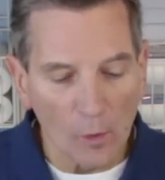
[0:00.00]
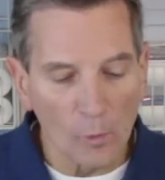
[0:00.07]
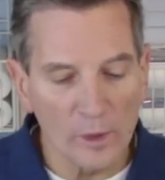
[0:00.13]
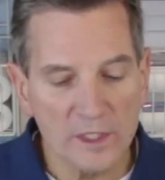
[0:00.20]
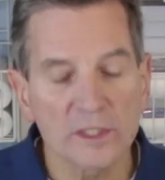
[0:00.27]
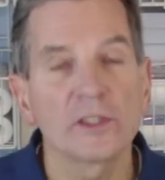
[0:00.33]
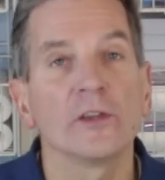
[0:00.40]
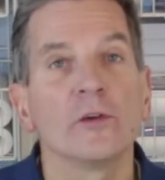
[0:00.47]

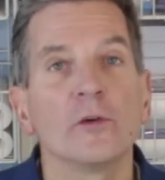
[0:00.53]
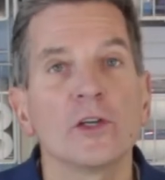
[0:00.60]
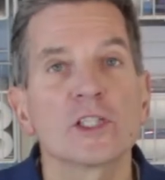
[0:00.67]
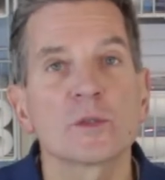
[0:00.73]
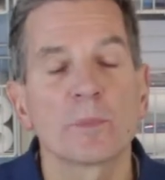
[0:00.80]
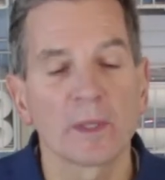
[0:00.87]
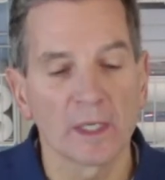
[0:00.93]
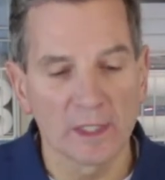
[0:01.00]
Once the
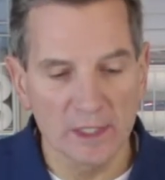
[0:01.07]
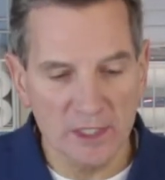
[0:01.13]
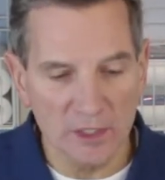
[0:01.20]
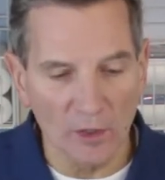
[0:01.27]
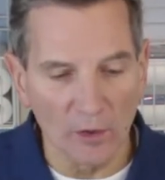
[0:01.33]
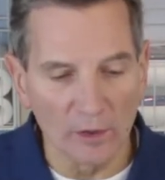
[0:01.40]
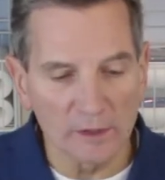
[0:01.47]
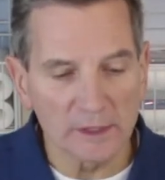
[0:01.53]
unit's been
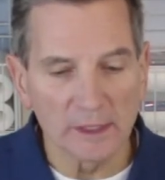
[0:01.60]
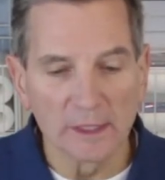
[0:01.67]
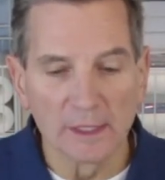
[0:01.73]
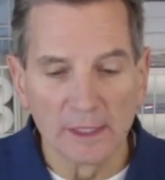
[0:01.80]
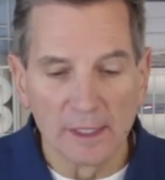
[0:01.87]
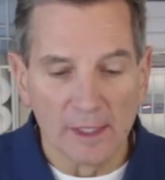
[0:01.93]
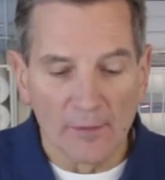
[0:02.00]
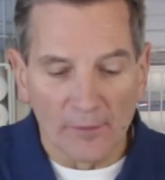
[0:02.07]
installed,
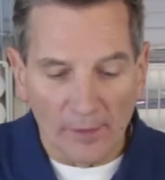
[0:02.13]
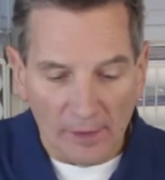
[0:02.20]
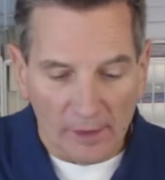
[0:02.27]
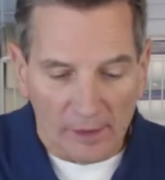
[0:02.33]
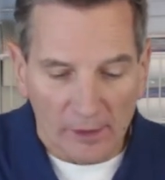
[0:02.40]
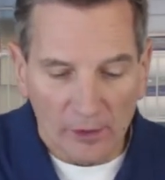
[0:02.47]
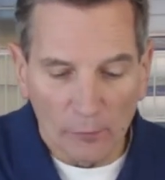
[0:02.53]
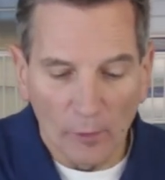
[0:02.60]

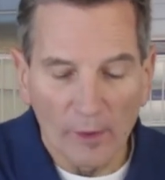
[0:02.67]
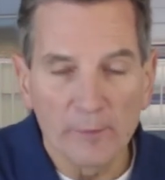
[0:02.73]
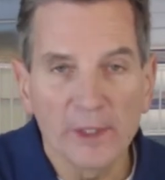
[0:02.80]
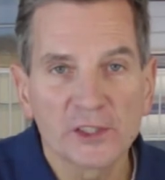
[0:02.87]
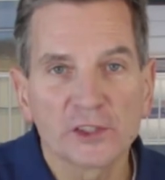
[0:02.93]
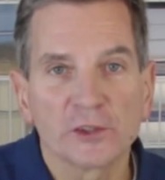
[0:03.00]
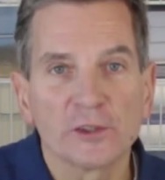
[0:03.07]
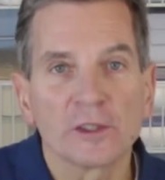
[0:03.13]
you want to
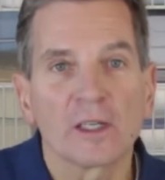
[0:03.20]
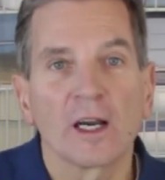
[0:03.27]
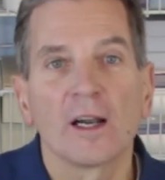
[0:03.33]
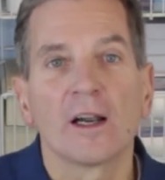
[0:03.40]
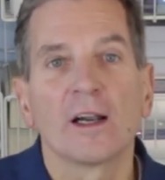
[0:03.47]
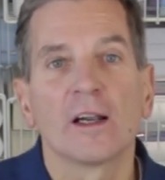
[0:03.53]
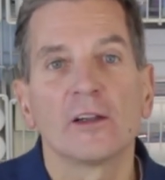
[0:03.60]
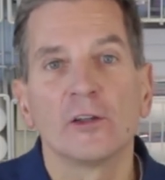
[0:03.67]
make
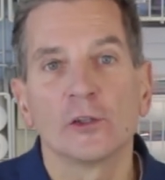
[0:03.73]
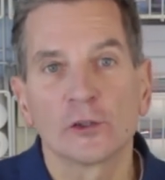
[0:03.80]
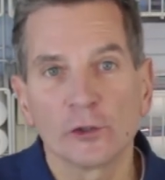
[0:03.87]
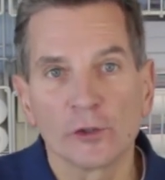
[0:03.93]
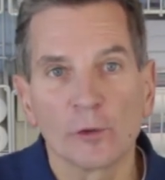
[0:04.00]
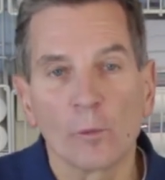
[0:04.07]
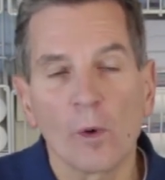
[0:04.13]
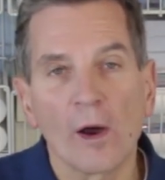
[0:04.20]
sure you
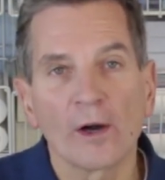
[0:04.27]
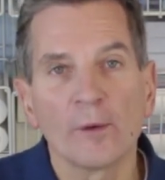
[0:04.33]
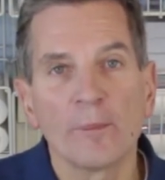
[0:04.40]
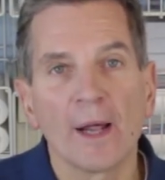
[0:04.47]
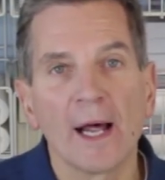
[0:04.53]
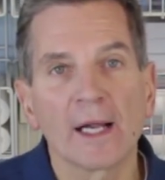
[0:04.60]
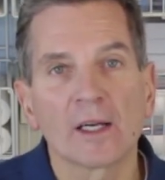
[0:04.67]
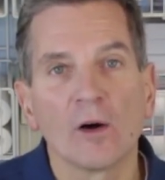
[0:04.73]
turn the water
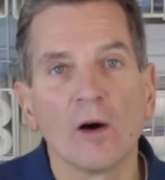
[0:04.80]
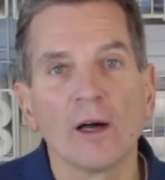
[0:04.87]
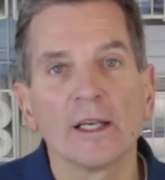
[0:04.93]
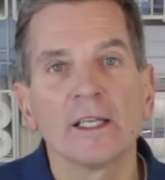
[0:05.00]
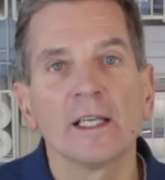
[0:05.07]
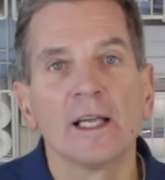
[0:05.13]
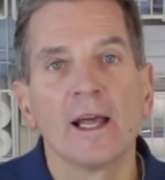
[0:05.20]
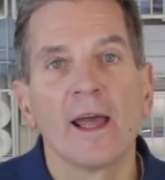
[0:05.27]
back
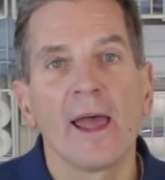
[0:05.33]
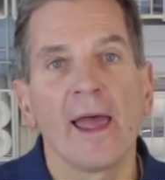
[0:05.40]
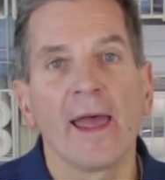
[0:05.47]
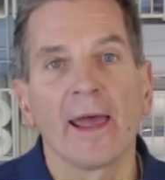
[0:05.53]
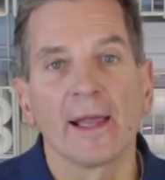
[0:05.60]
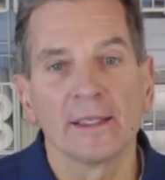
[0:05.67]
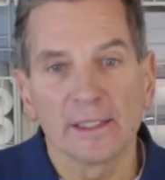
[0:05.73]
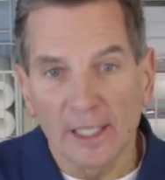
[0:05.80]
on
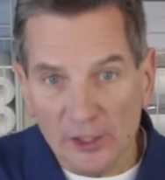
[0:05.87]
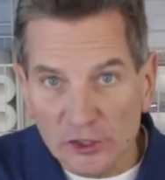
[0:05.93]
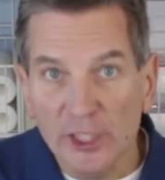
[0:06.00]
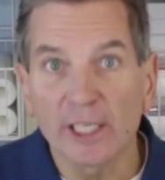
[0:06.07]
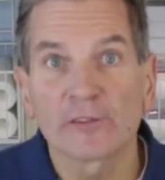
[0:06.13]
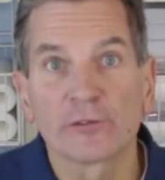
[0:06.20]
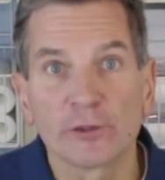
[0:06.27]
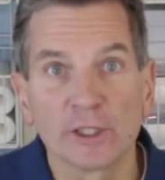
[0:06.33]
and
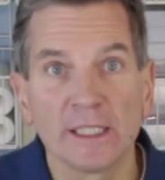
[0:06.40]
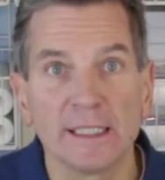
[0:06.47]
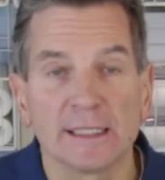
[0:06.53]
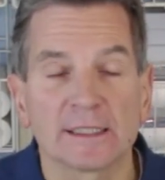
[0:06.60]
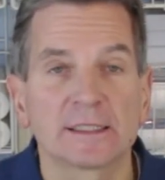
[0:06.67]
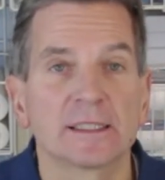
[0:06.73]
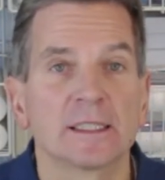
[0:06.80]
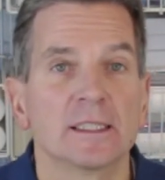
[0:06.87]
check for
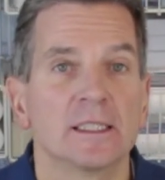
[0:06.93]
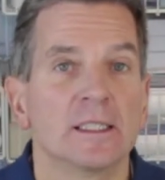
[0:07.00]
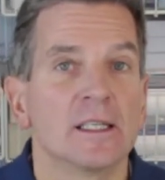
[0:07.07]
leaks.